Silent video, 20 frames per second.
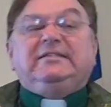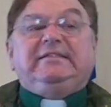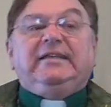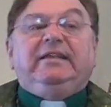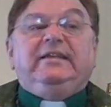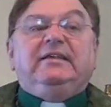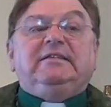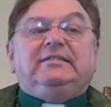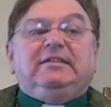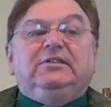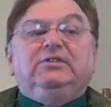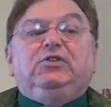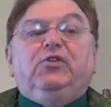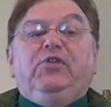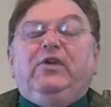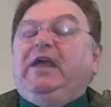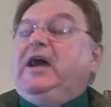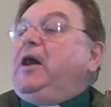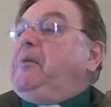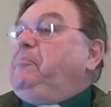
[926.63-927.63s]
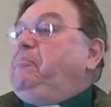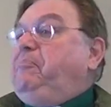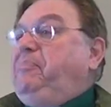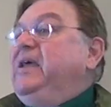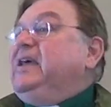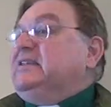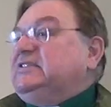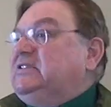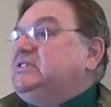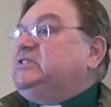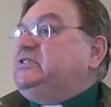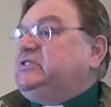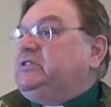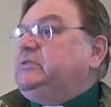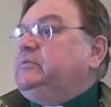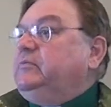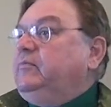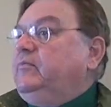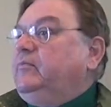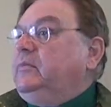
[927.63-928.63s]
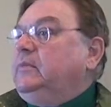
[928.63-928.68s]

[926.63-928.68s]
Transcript: send us into the abyss.